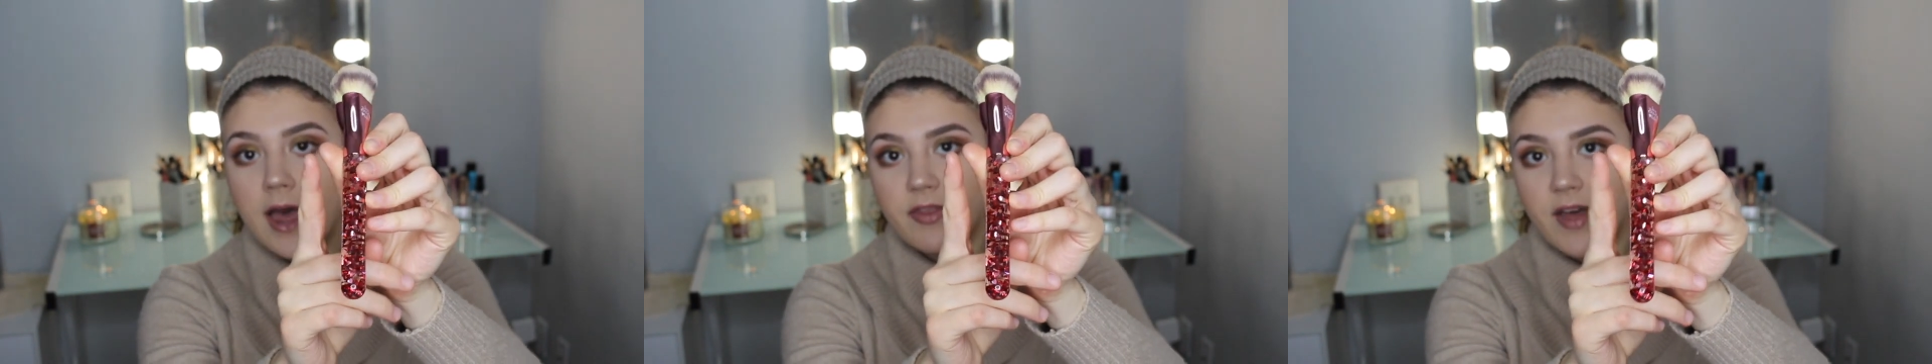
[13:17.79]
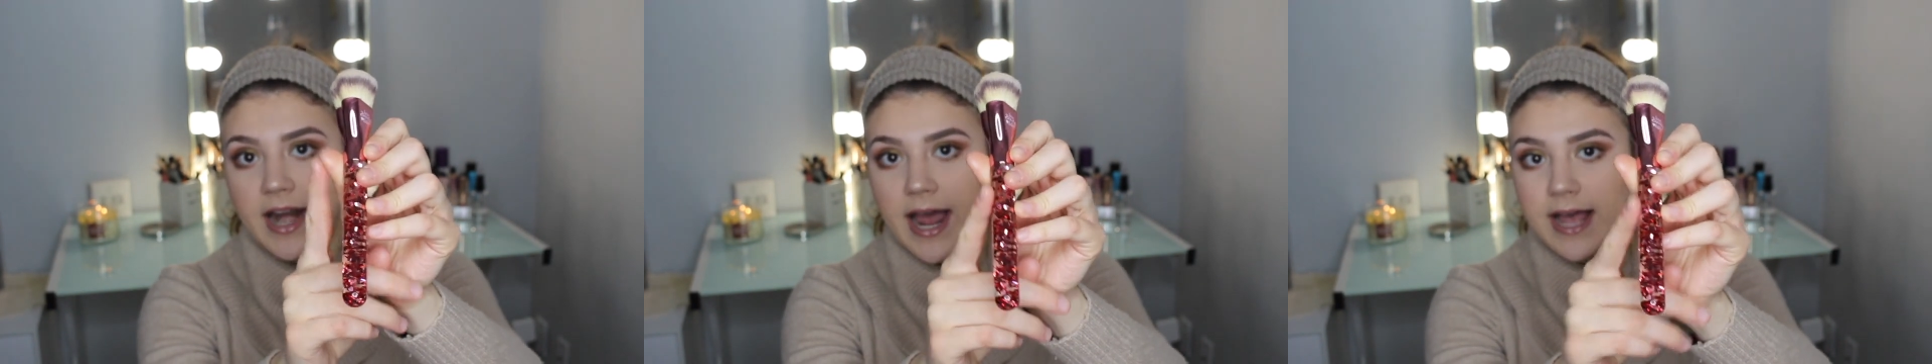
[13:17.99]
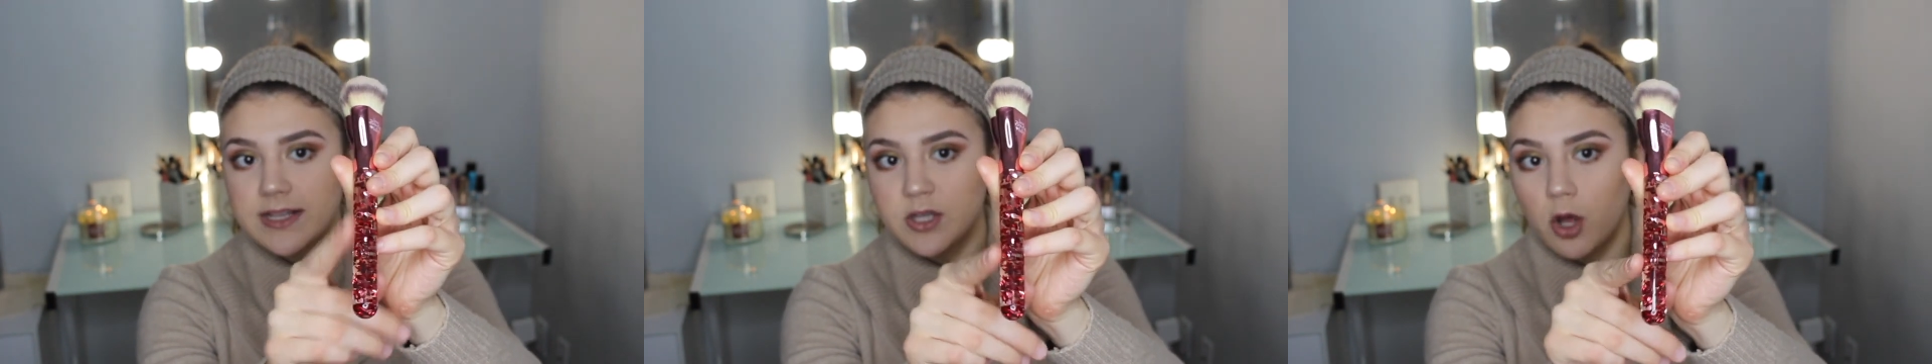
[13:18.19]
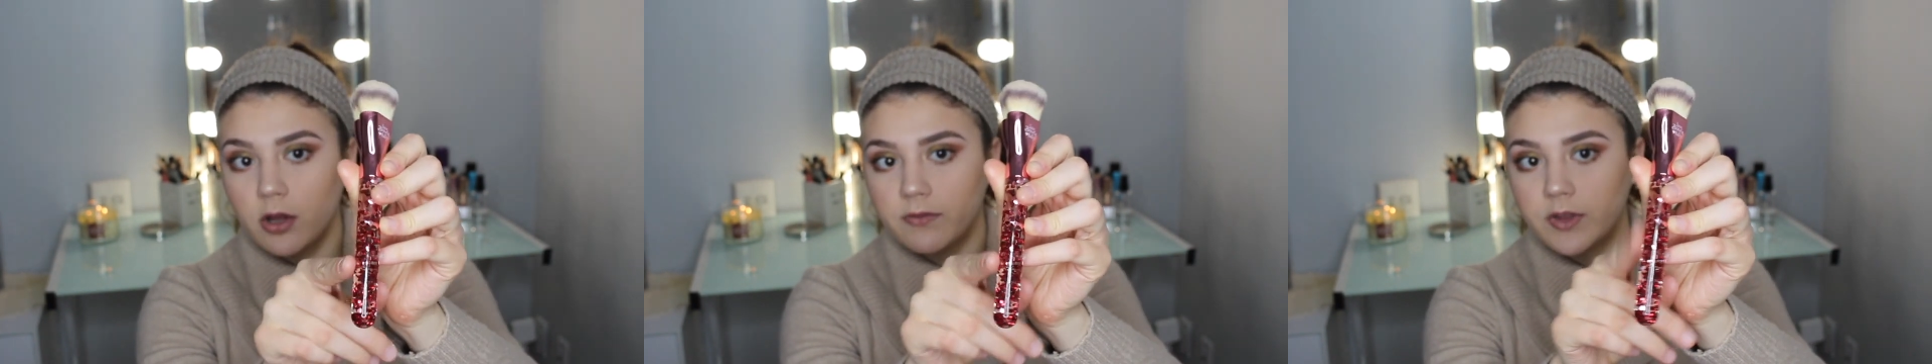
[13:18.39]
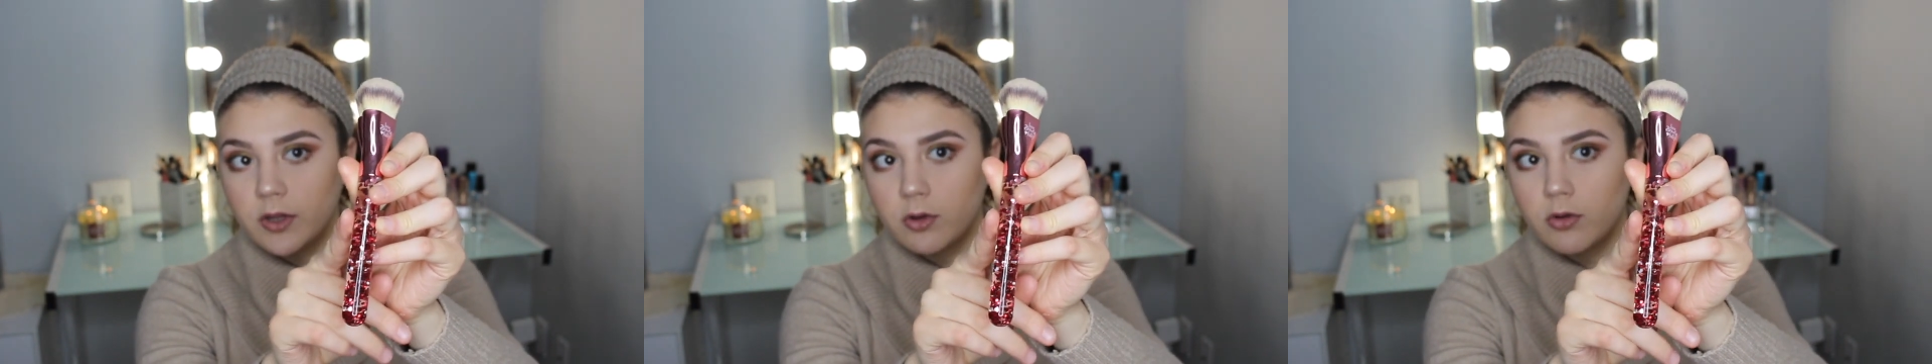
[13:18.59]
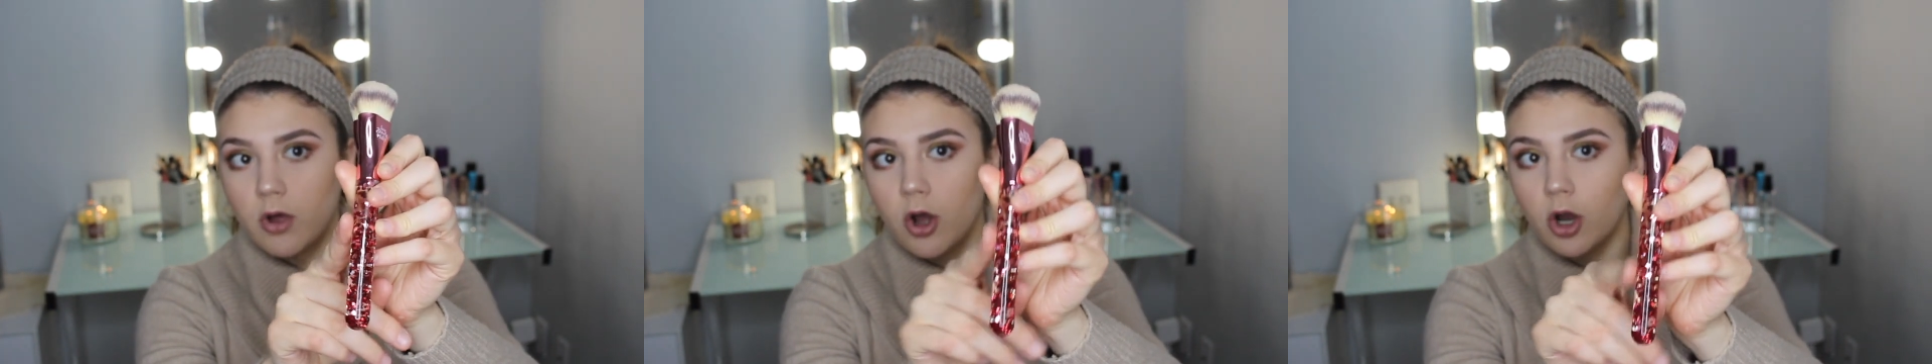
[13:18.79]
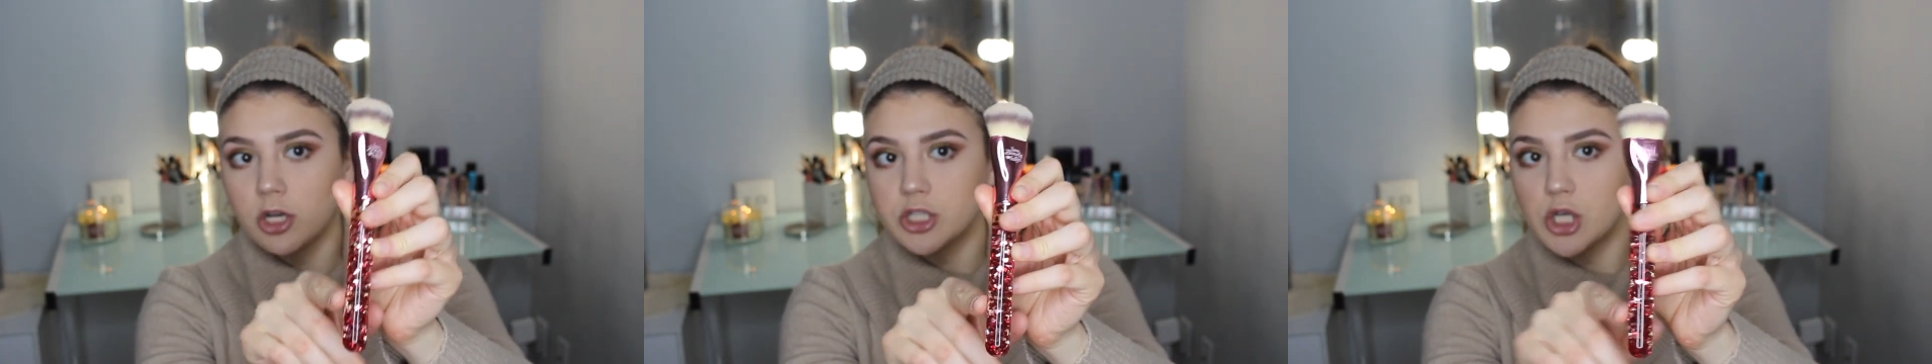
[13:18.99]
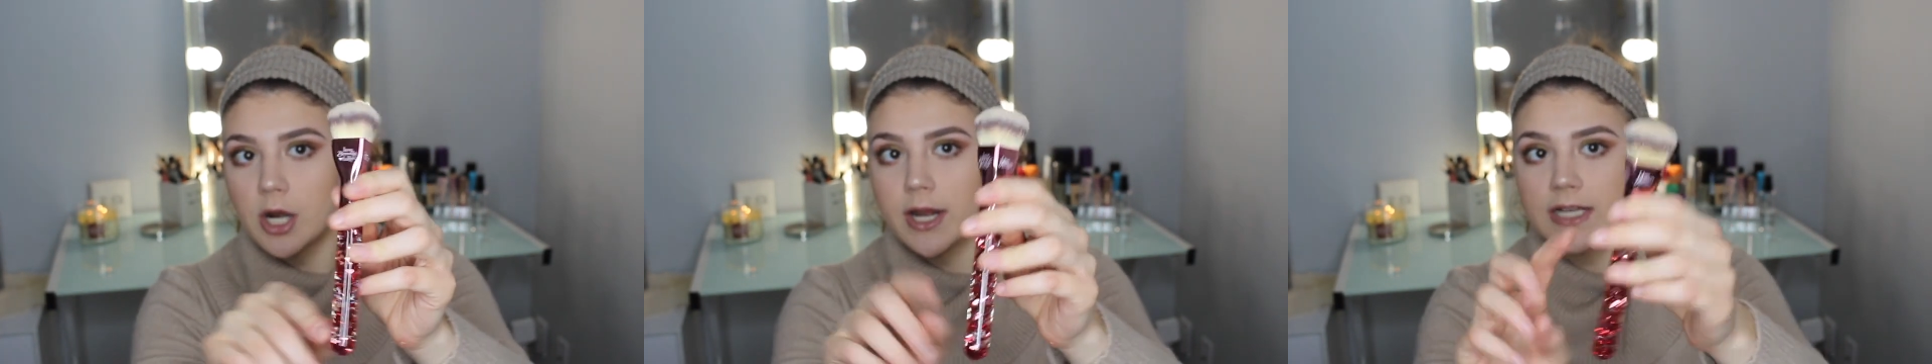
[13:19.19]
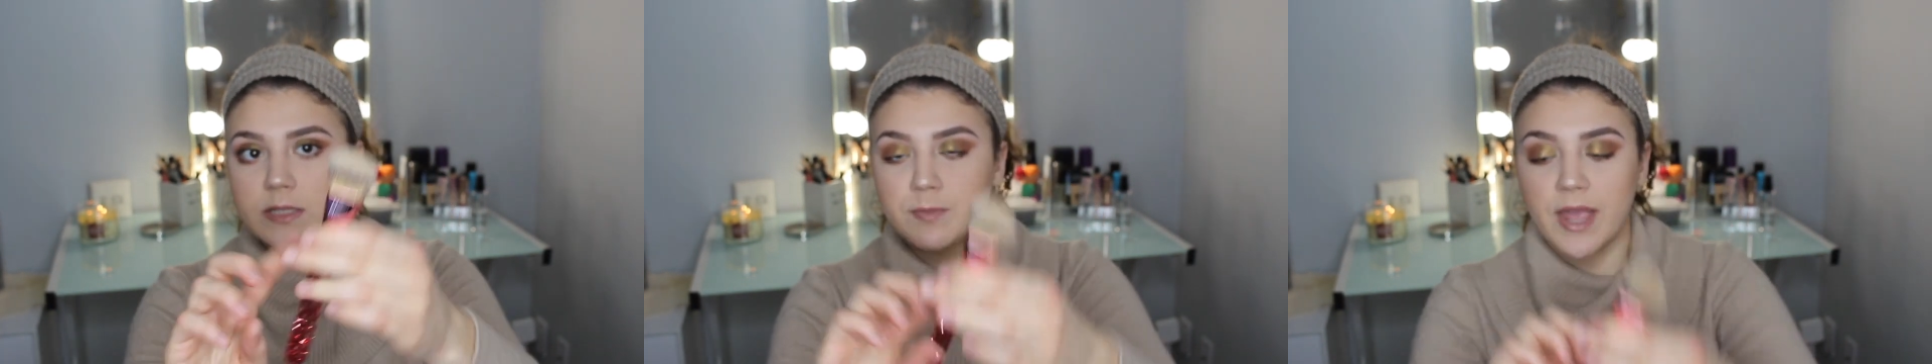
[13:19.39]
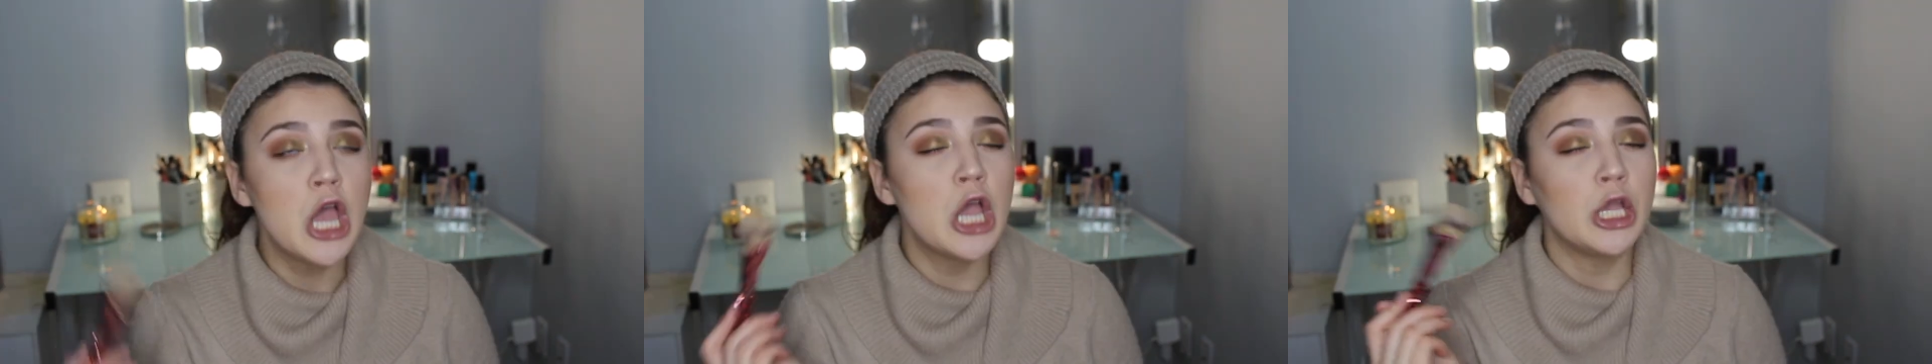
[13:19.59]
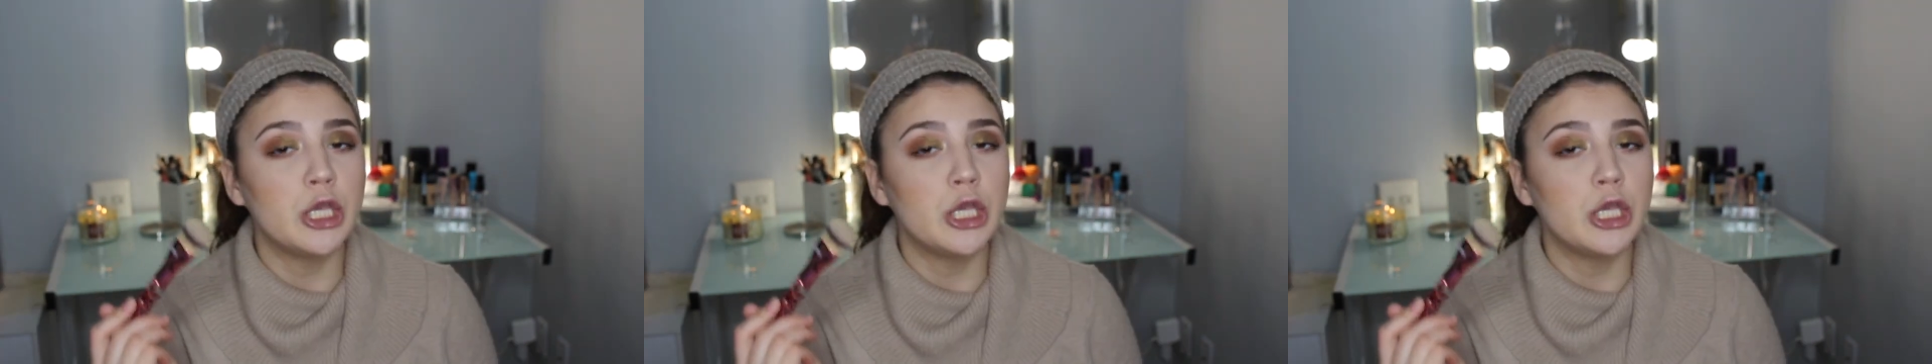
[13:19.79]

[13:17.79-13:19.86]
that has all of the little hearts on it.